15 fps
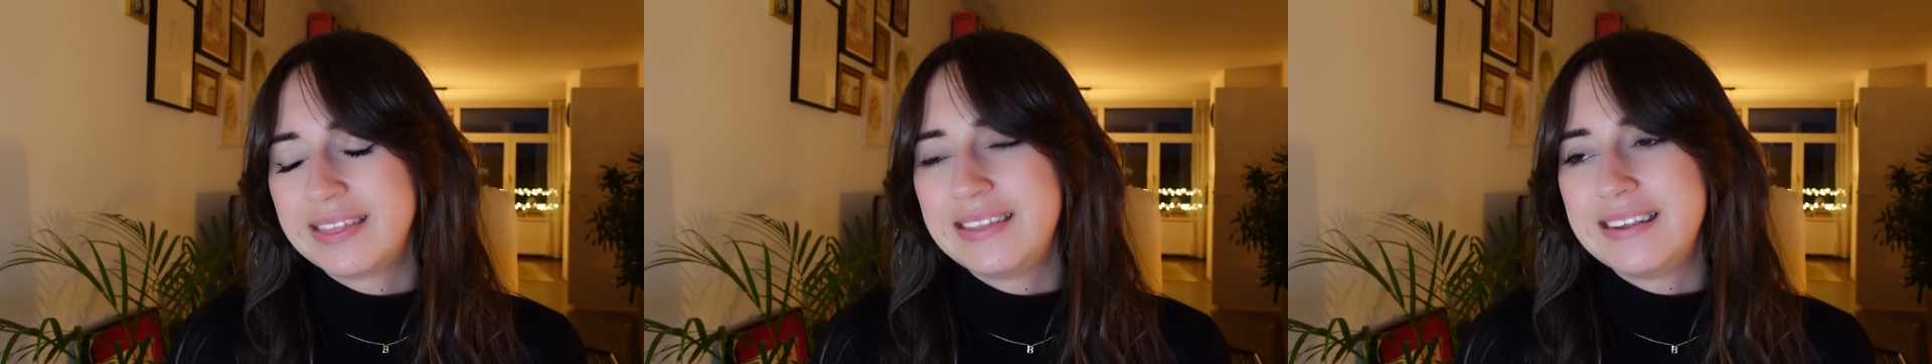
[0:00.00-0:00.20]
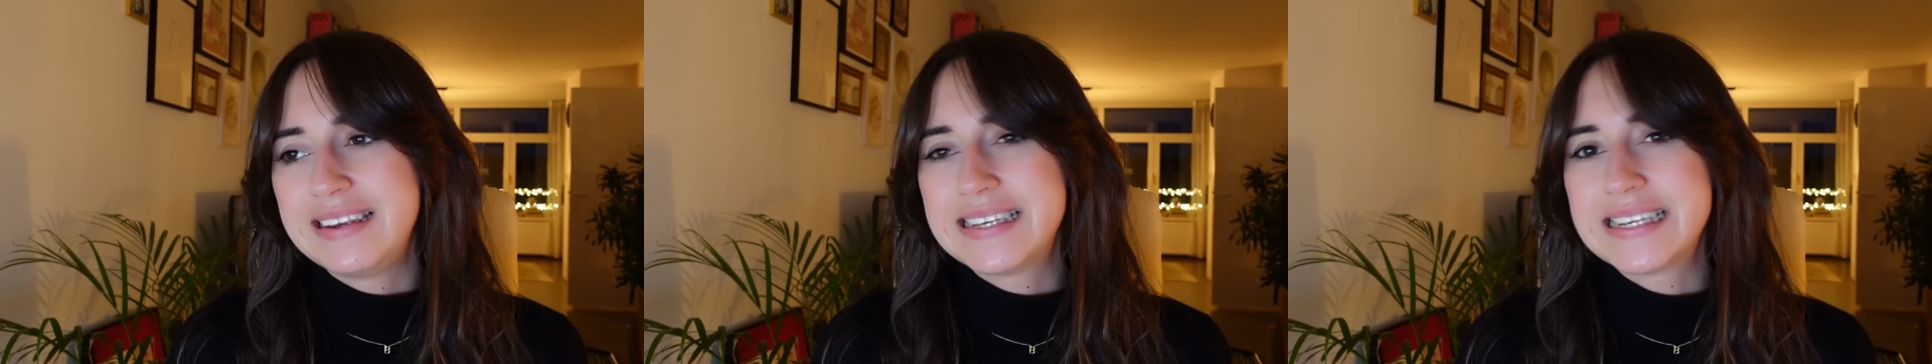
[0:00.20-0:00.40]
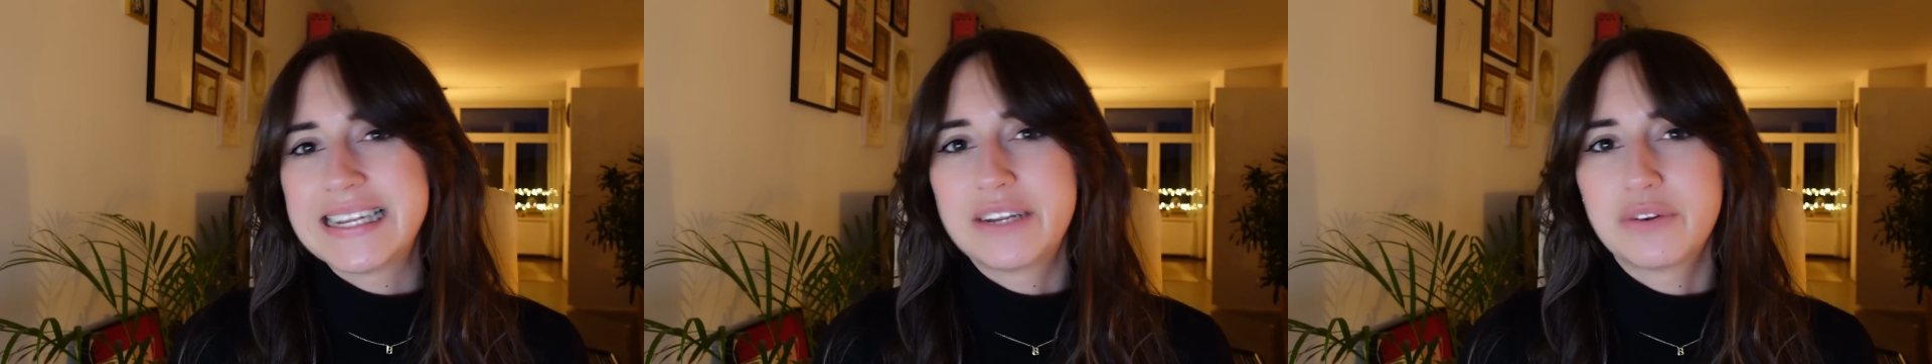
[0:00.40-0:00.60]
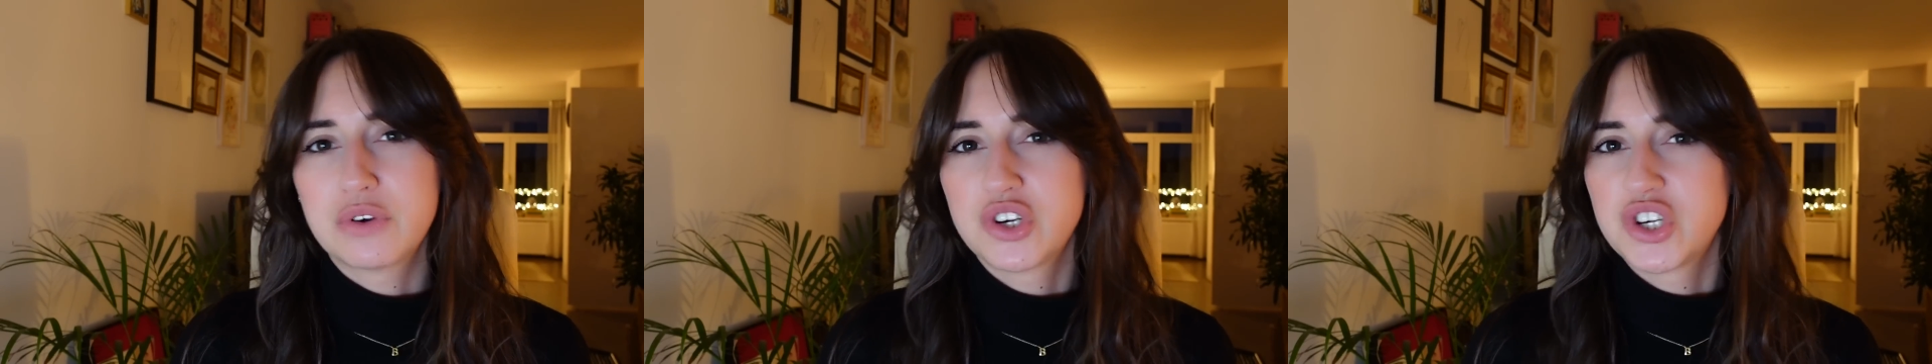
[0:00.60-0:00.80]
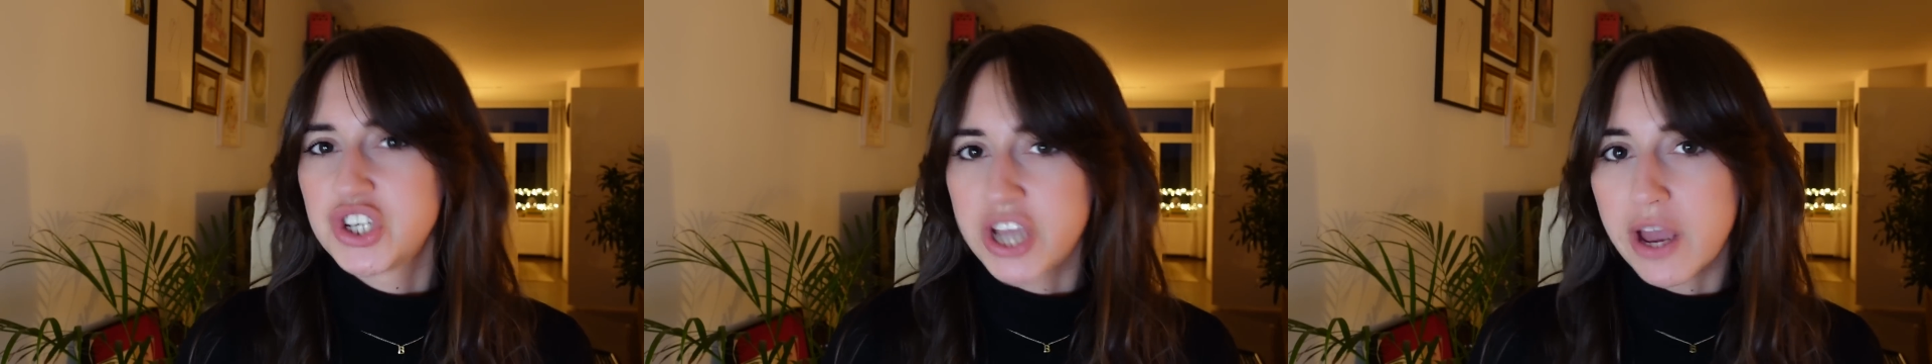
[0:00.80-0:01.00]
these little
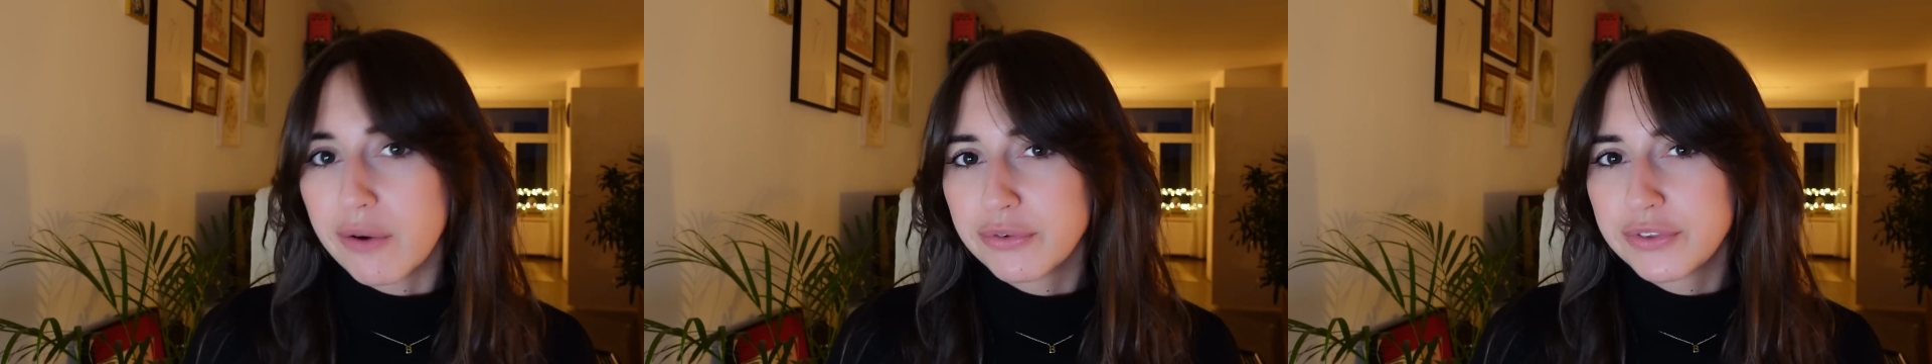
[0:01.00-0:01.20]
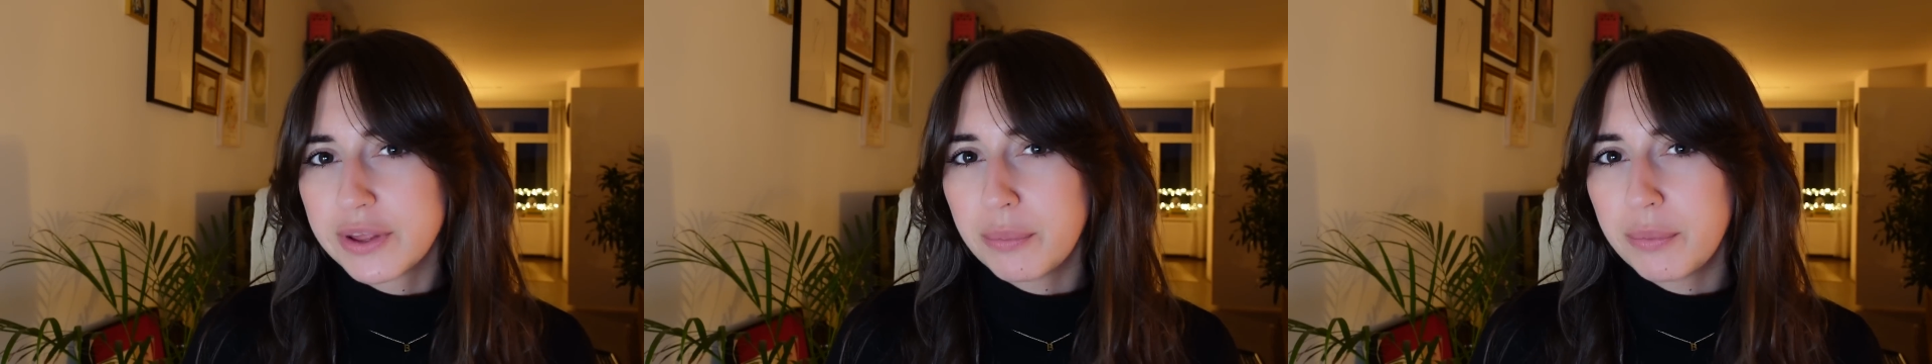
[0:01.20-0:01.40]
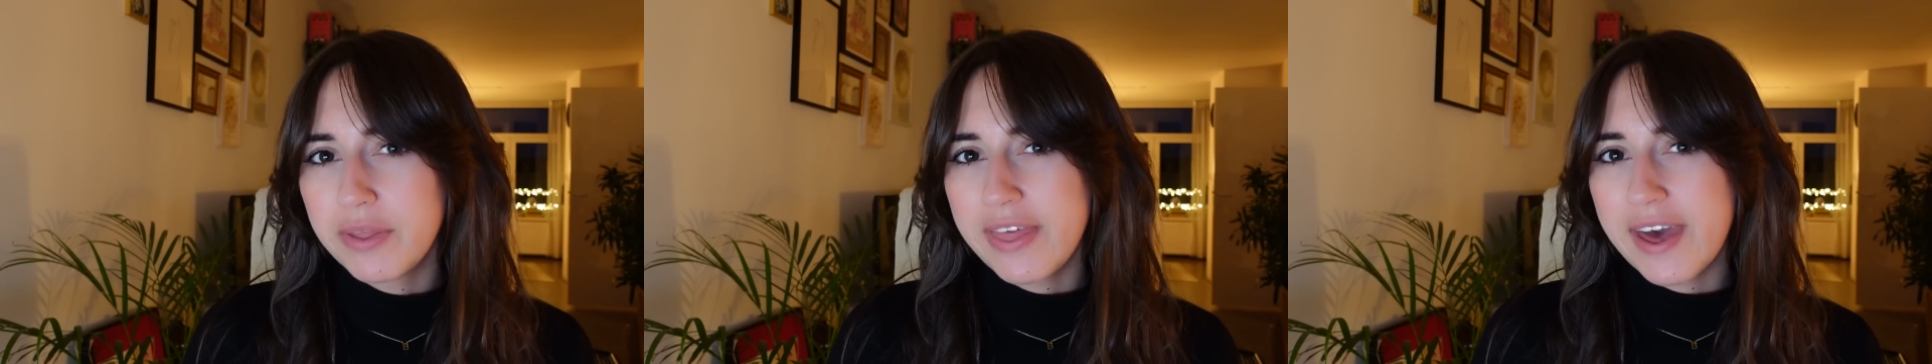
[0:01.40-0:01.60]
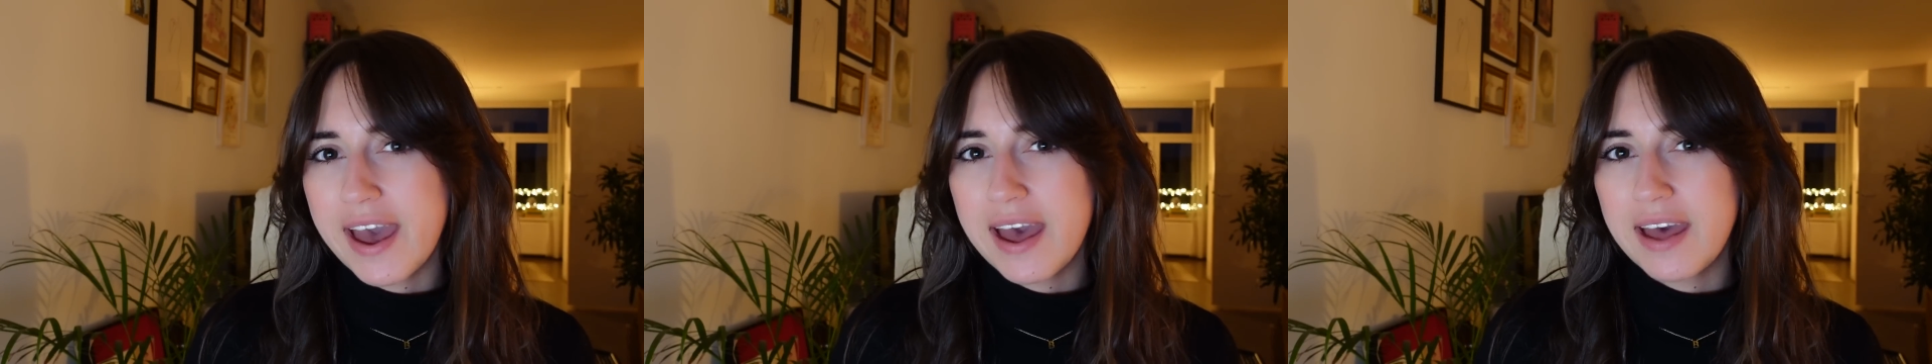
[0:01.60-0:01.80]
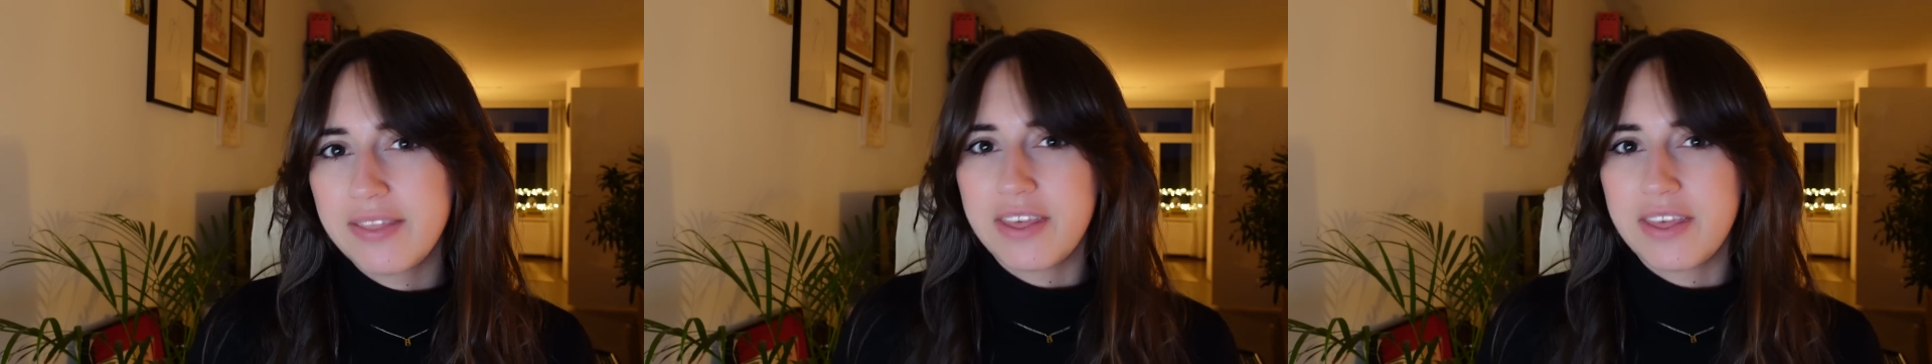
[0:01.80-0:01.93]
shelves that were there.